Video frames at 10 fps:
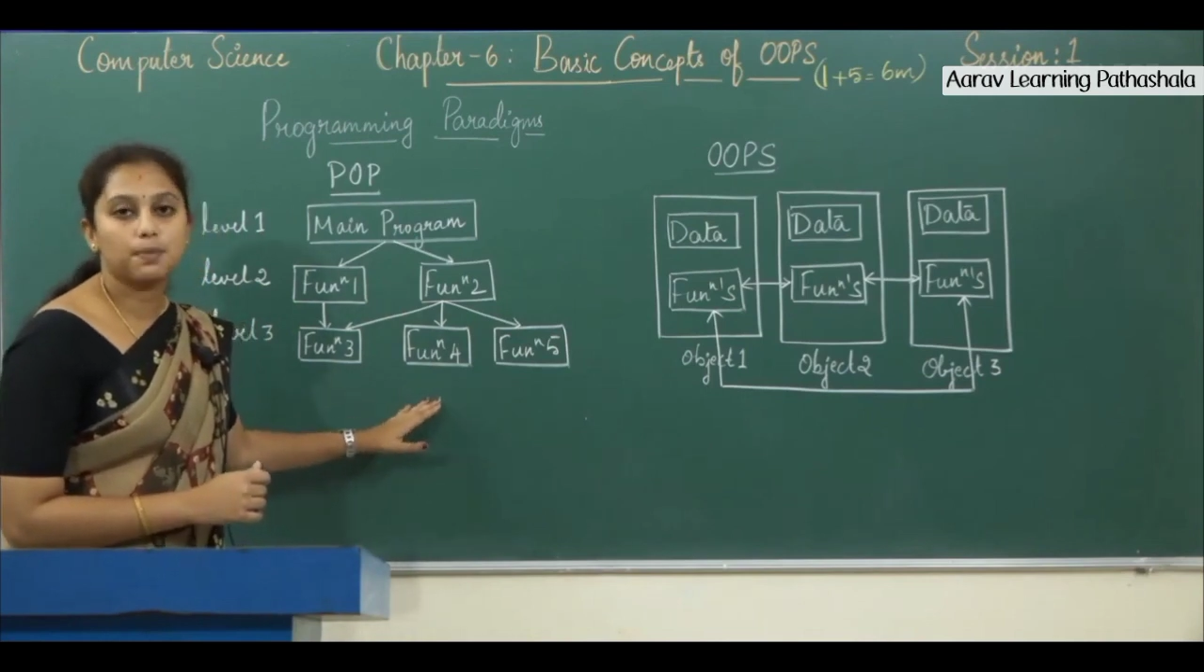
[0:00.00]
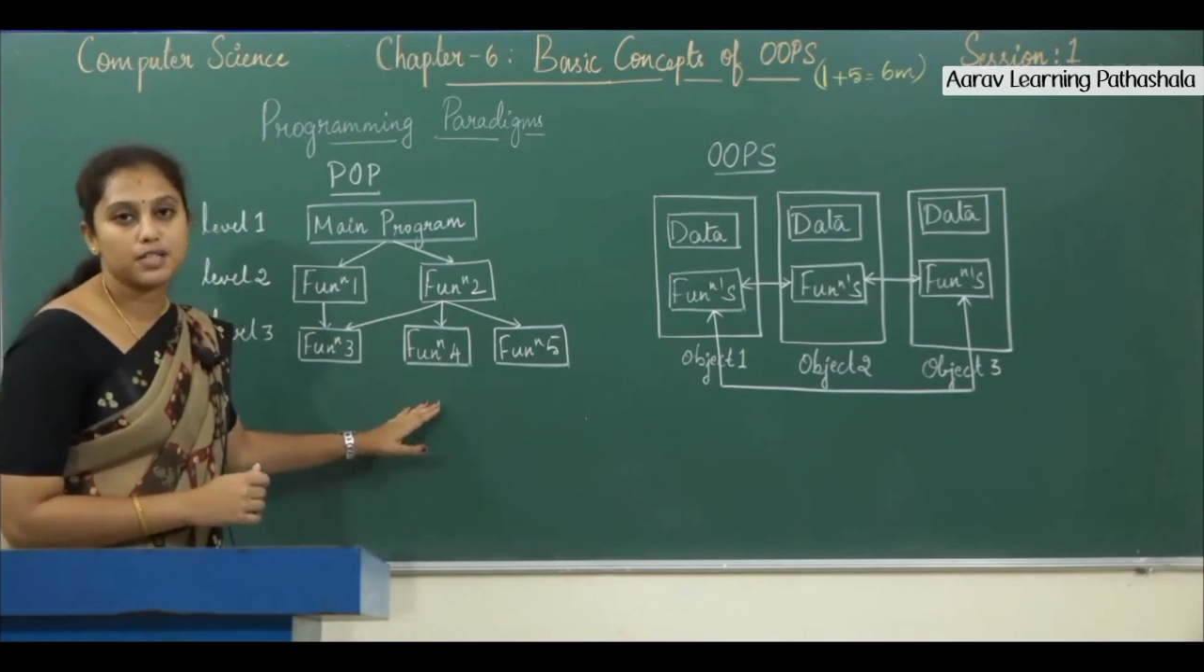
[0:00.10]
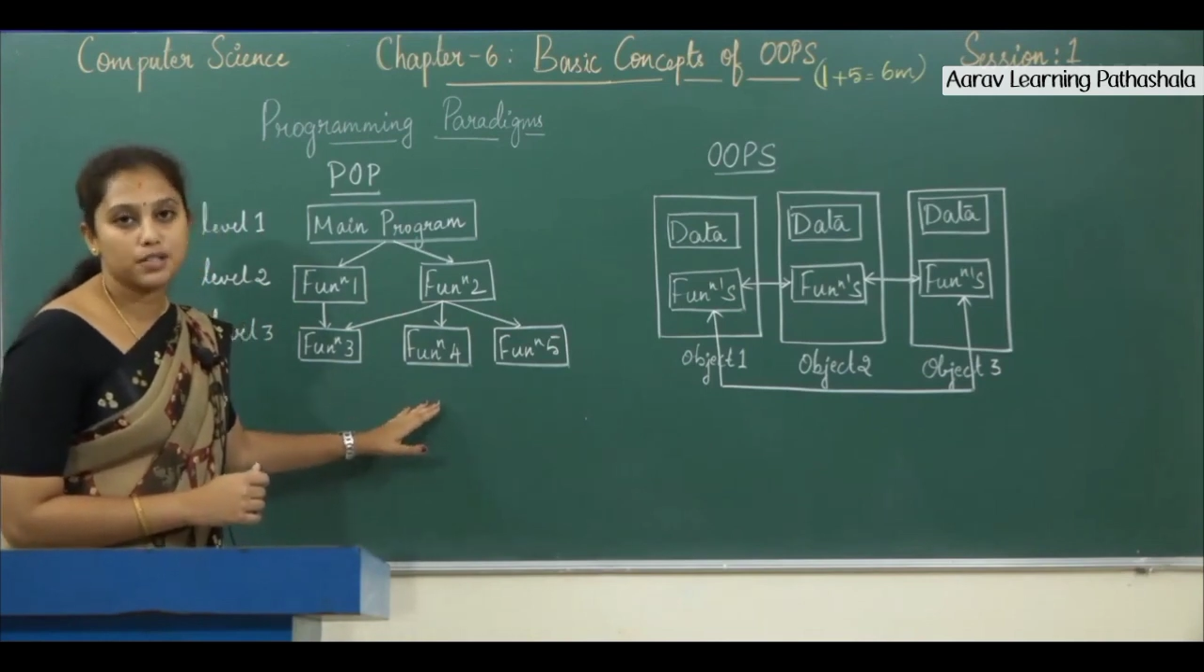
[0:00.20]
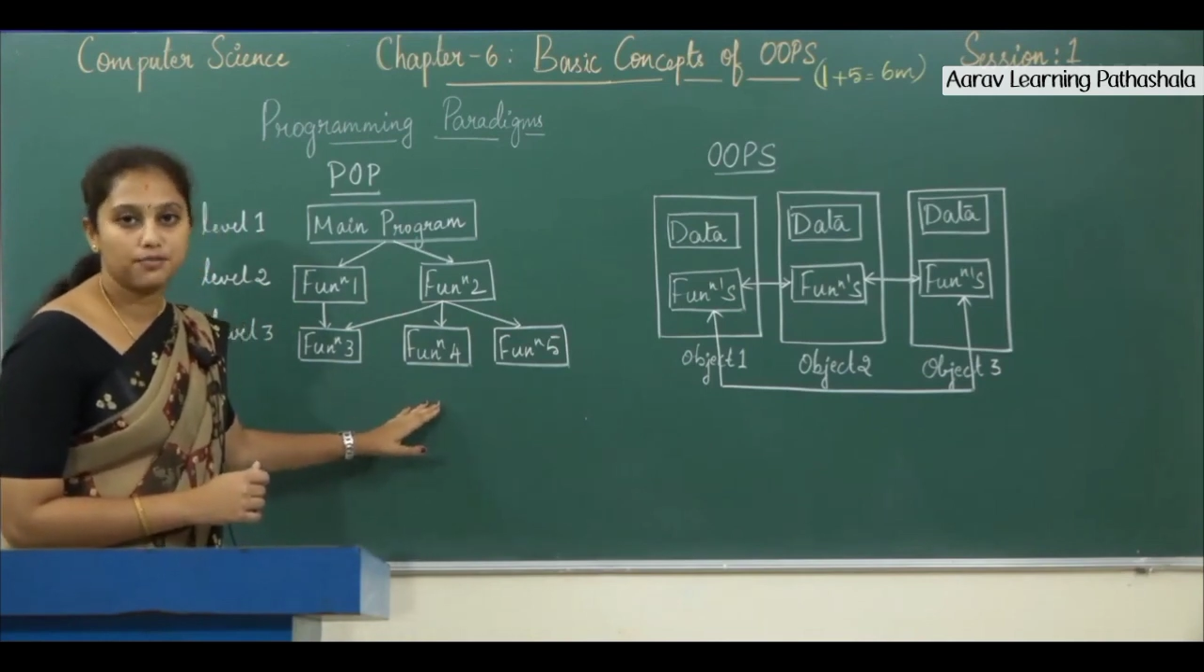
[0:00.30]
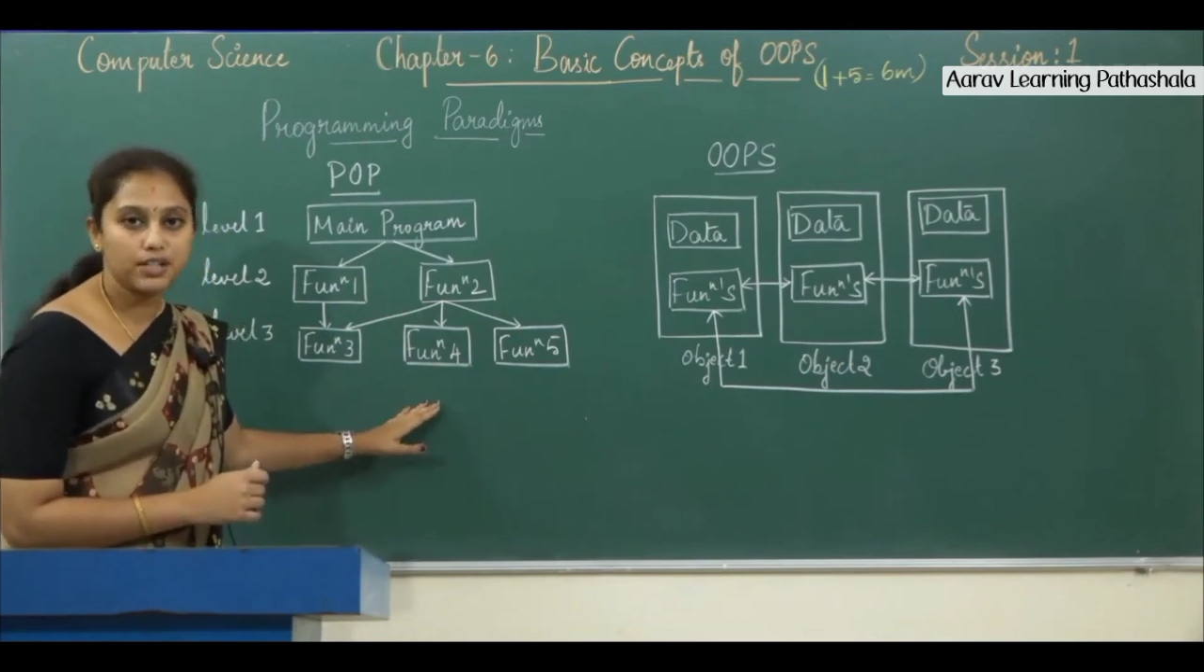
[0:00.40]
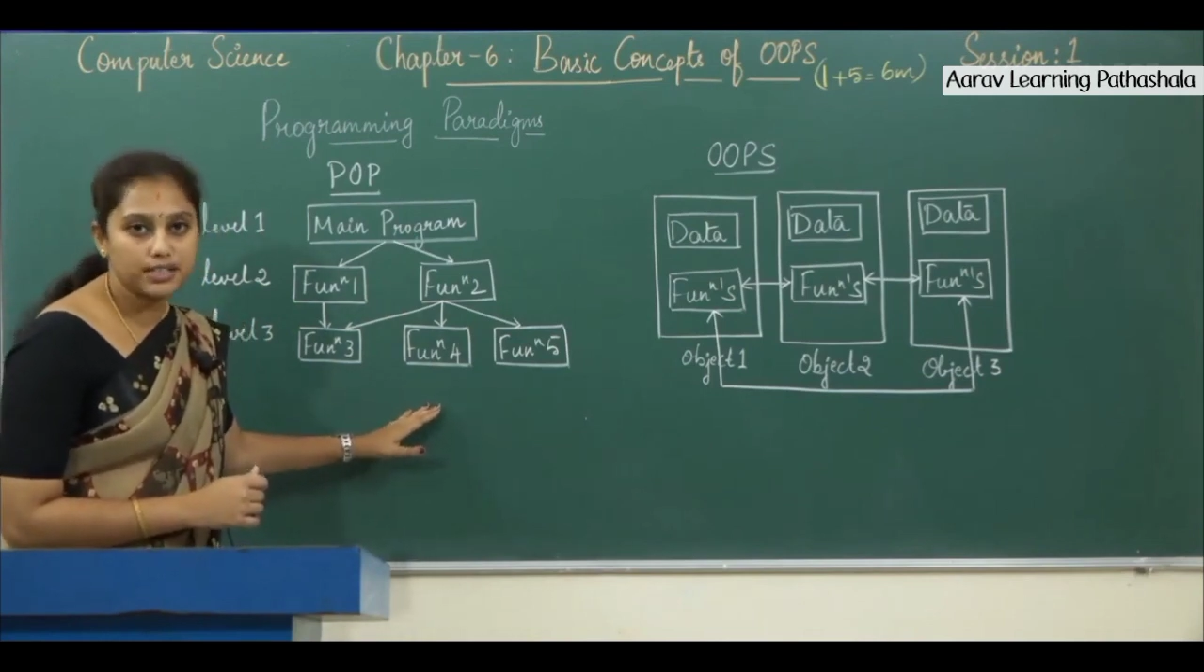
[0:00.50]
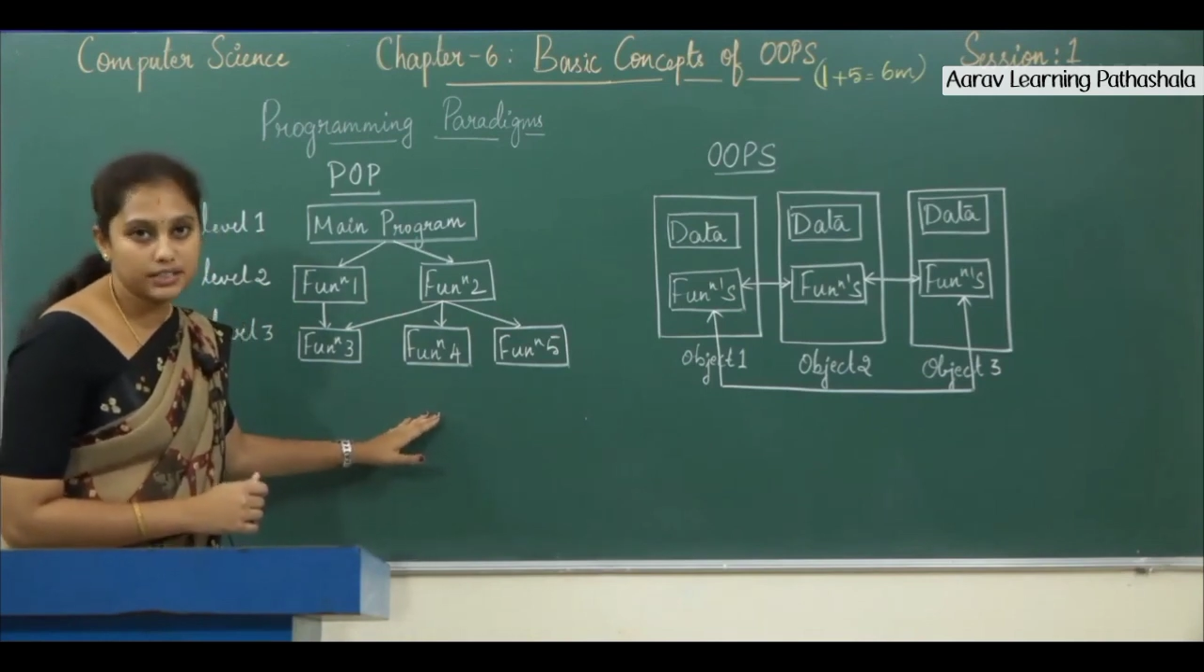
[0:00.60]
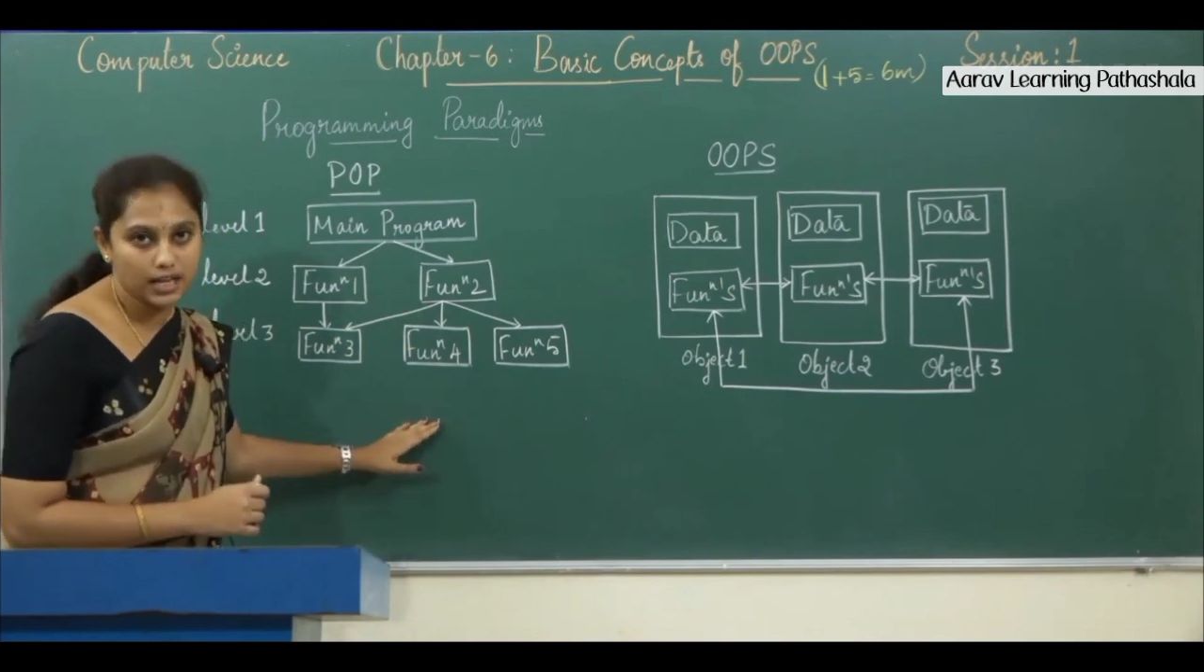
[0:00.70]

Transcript: specific